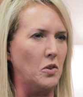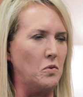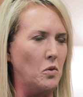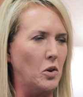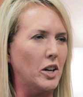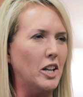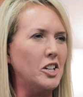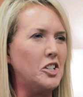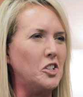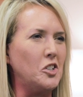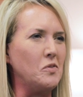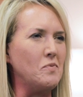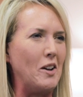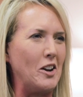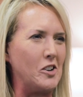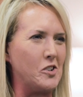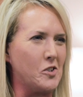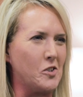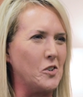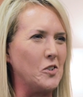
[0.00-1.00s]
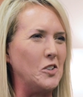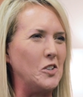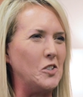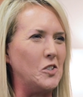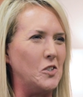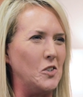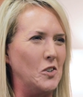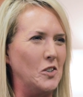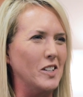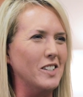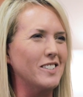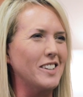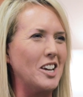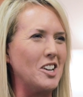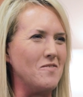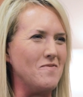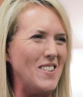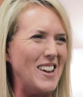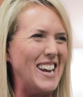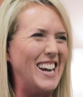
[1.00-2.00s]
wanted to make sure that students
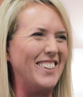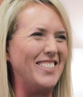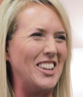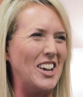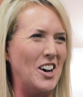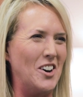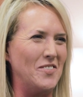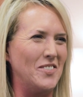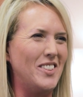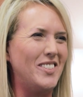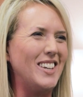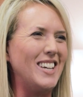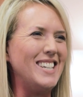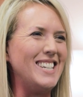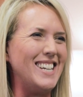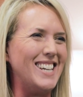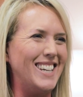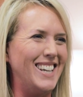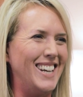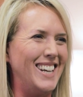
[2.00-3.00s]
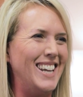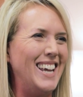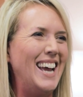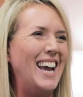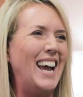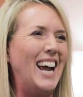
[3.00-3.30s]
like me got the help that they needed